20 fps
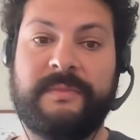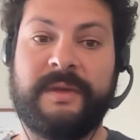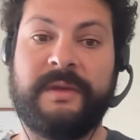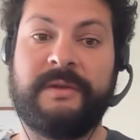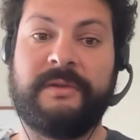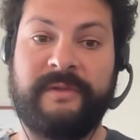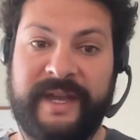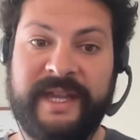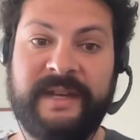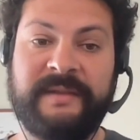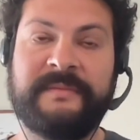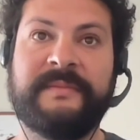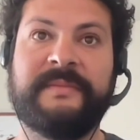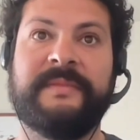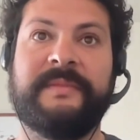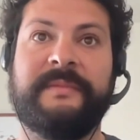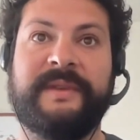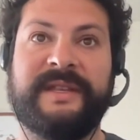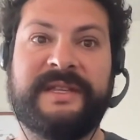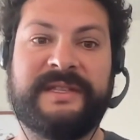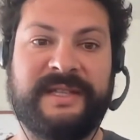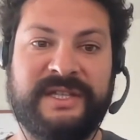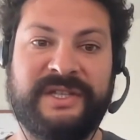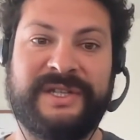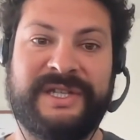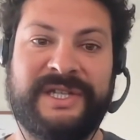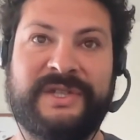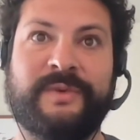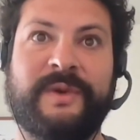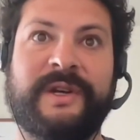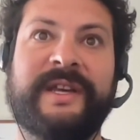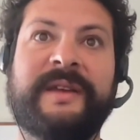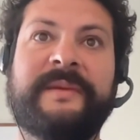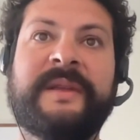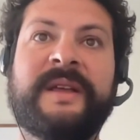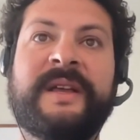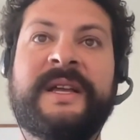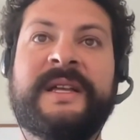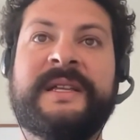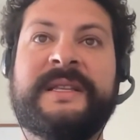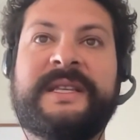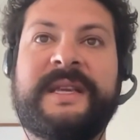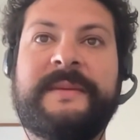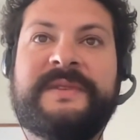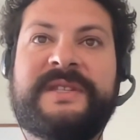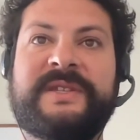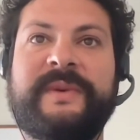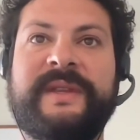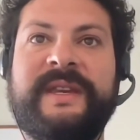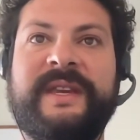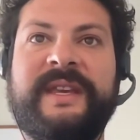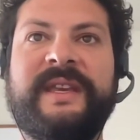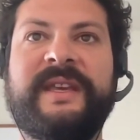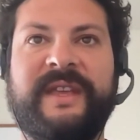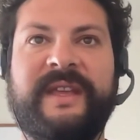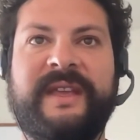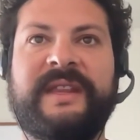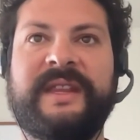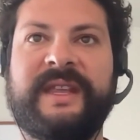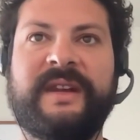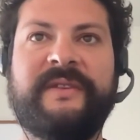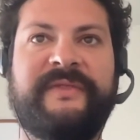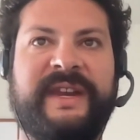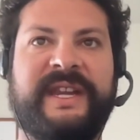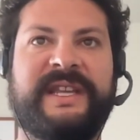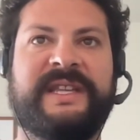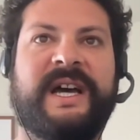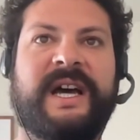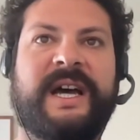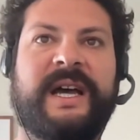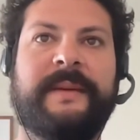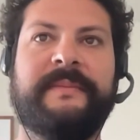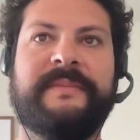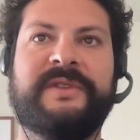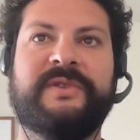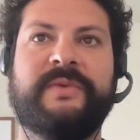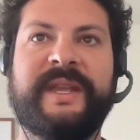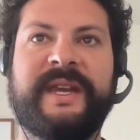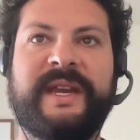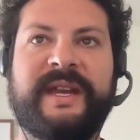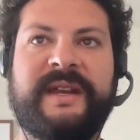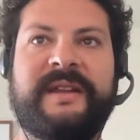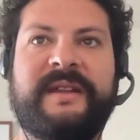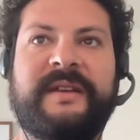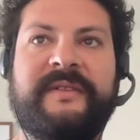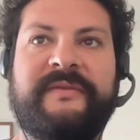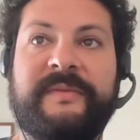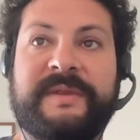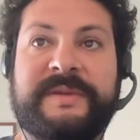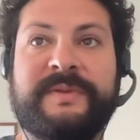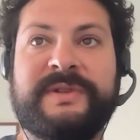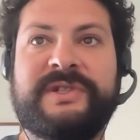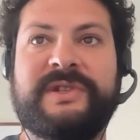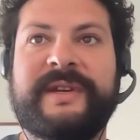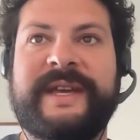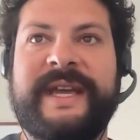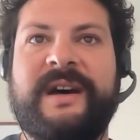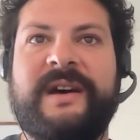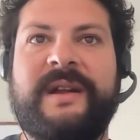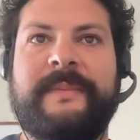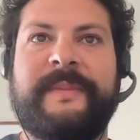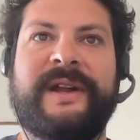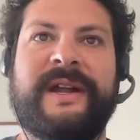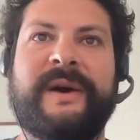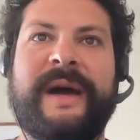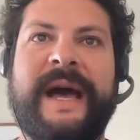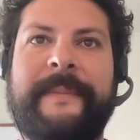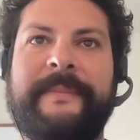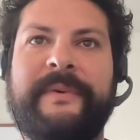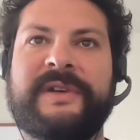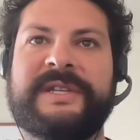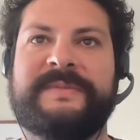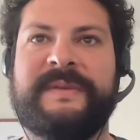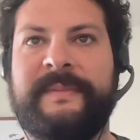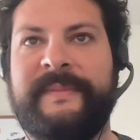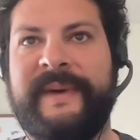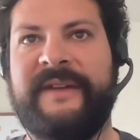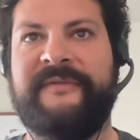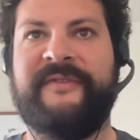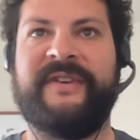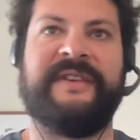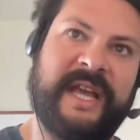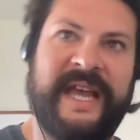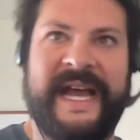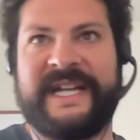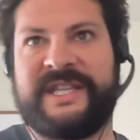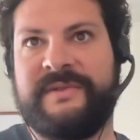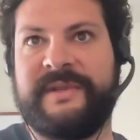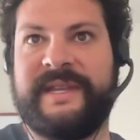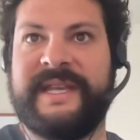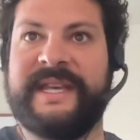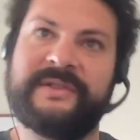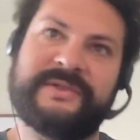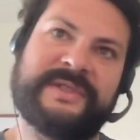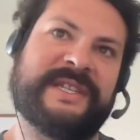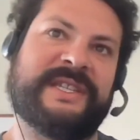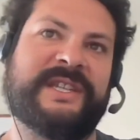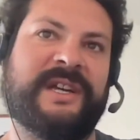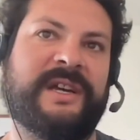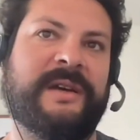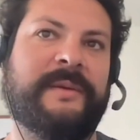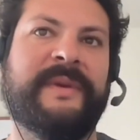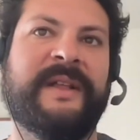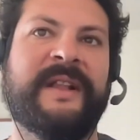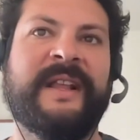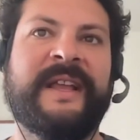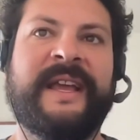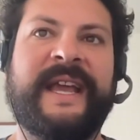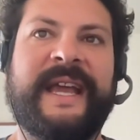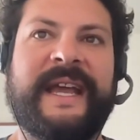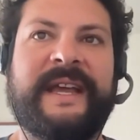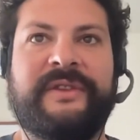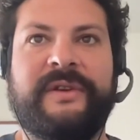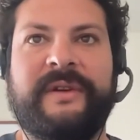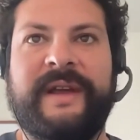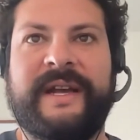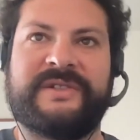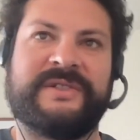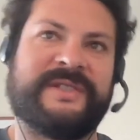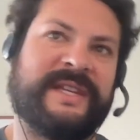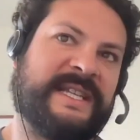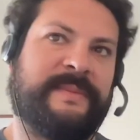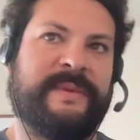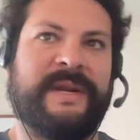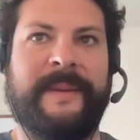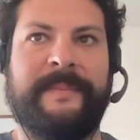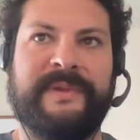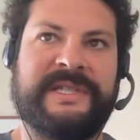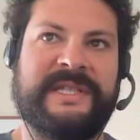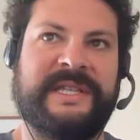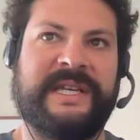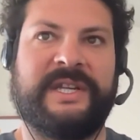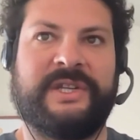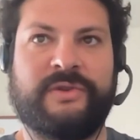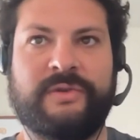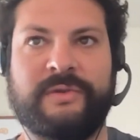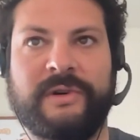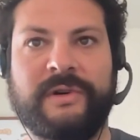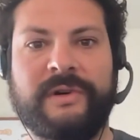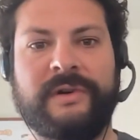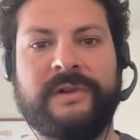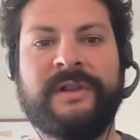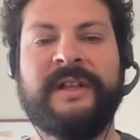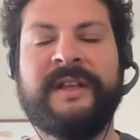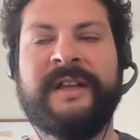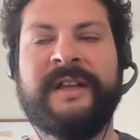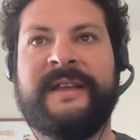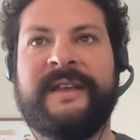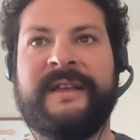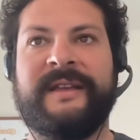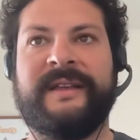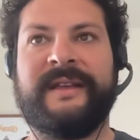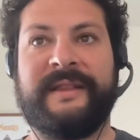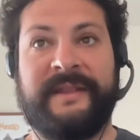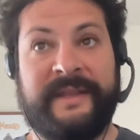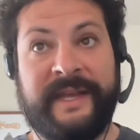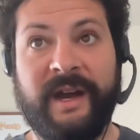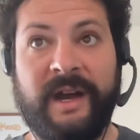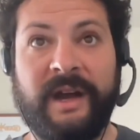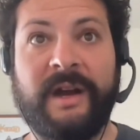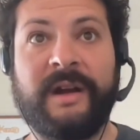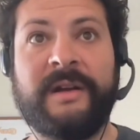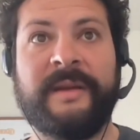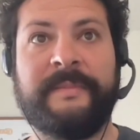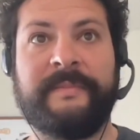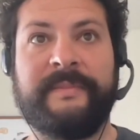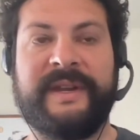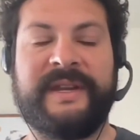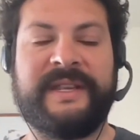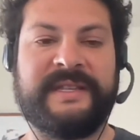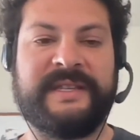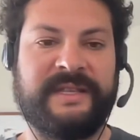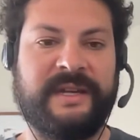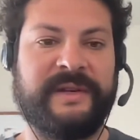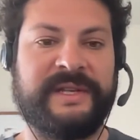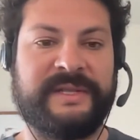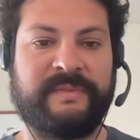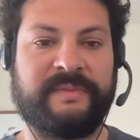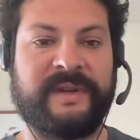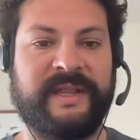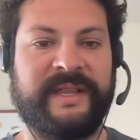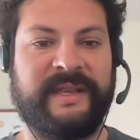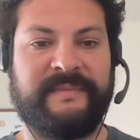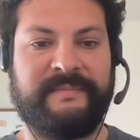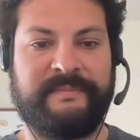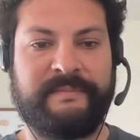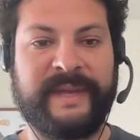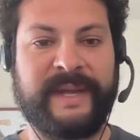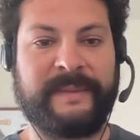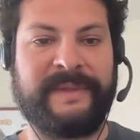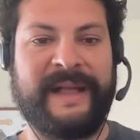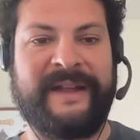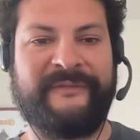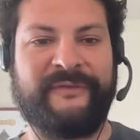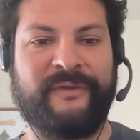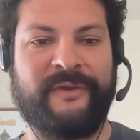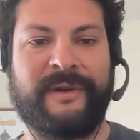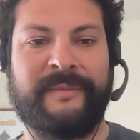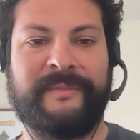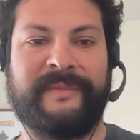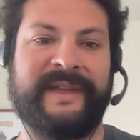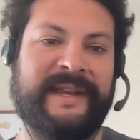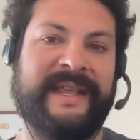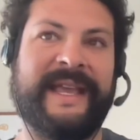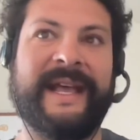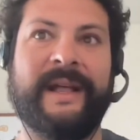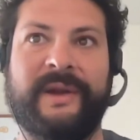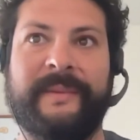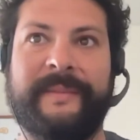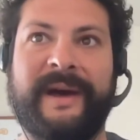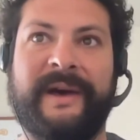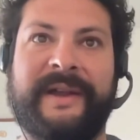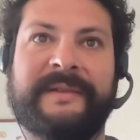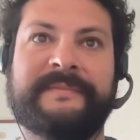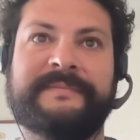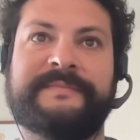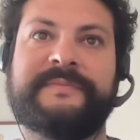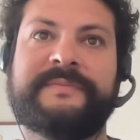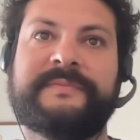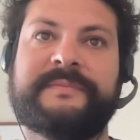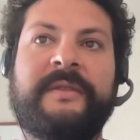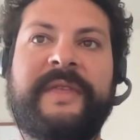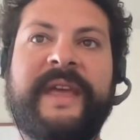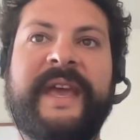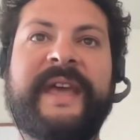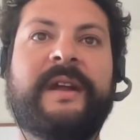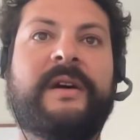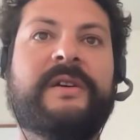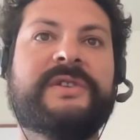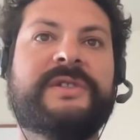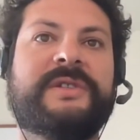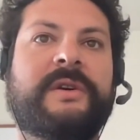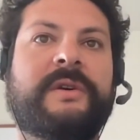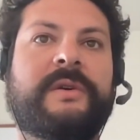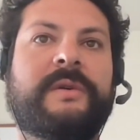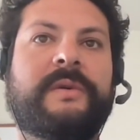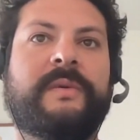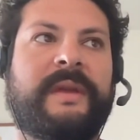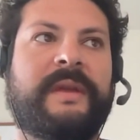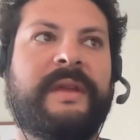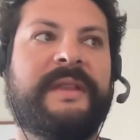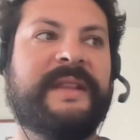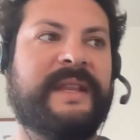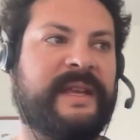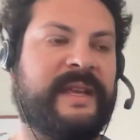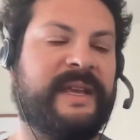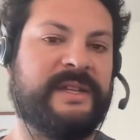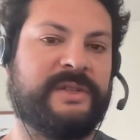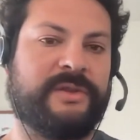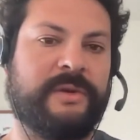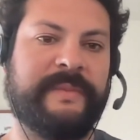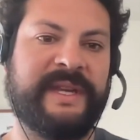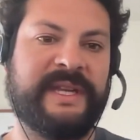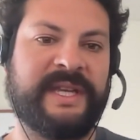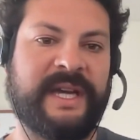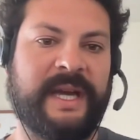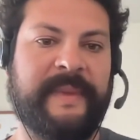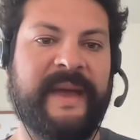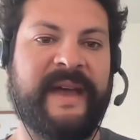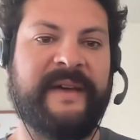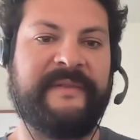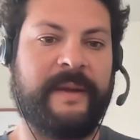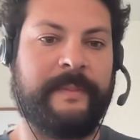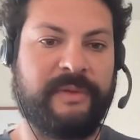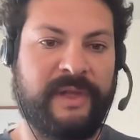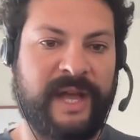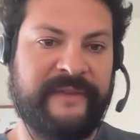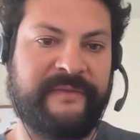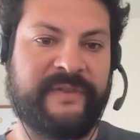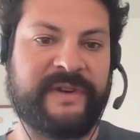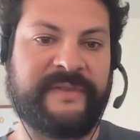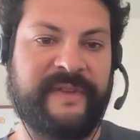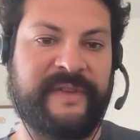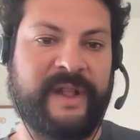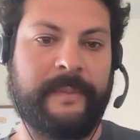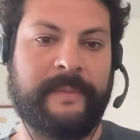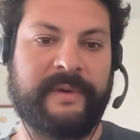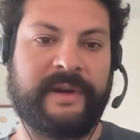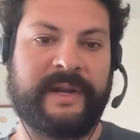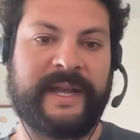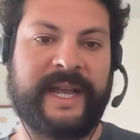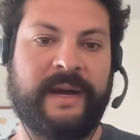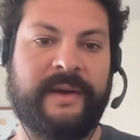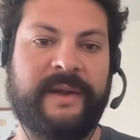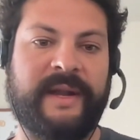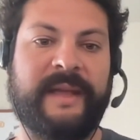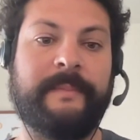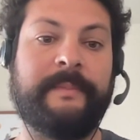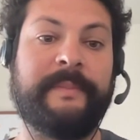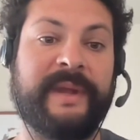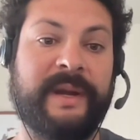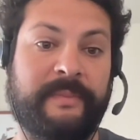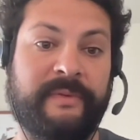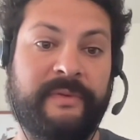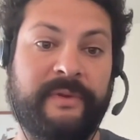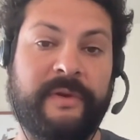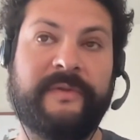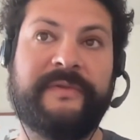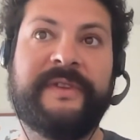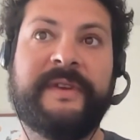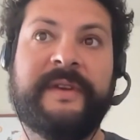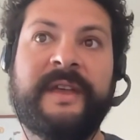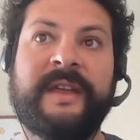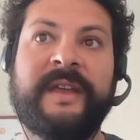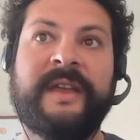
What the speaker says: great. It means legislation's working. Tim Sweeney, in the intervening time, tweeted from his personal account about how Apple has been a bad faith actor in the ecosystem and they're exercising monopolistic control, and they are. But he's a really big platform and yelling about it. They had also, in the intervening time, had applied for a developer account and been approved.